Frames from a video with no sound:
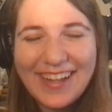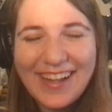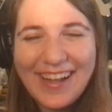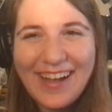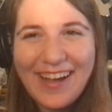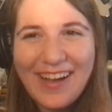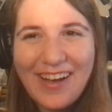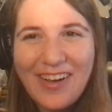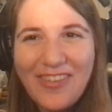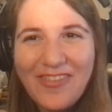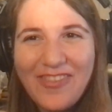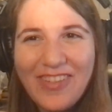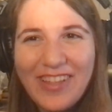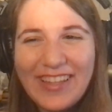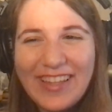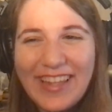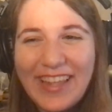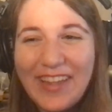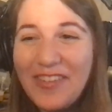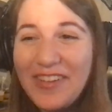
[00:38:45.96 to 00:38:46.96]

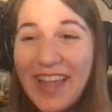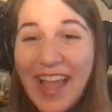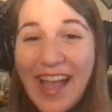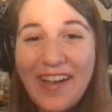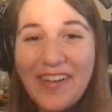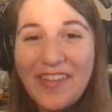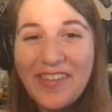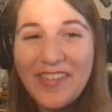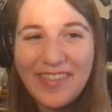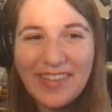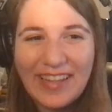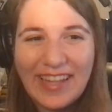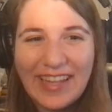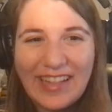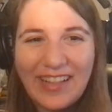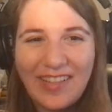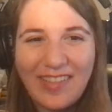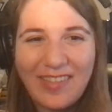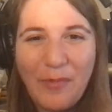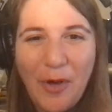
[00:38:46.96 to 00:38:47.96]
It was in
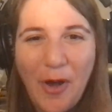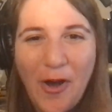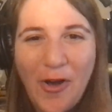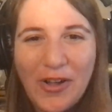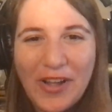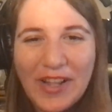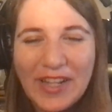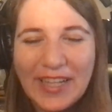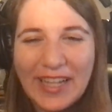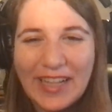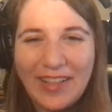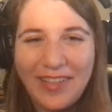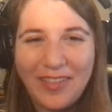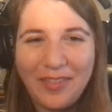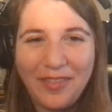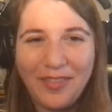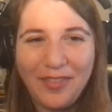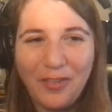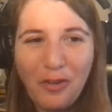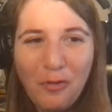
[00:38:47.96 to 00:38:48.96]
like this mall in like this
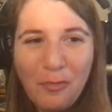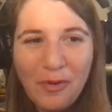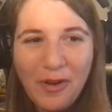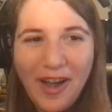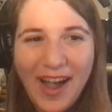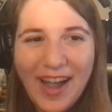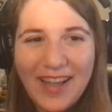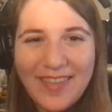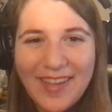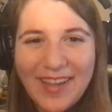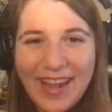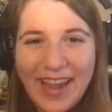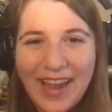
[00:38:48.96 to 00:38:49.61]
super high-tech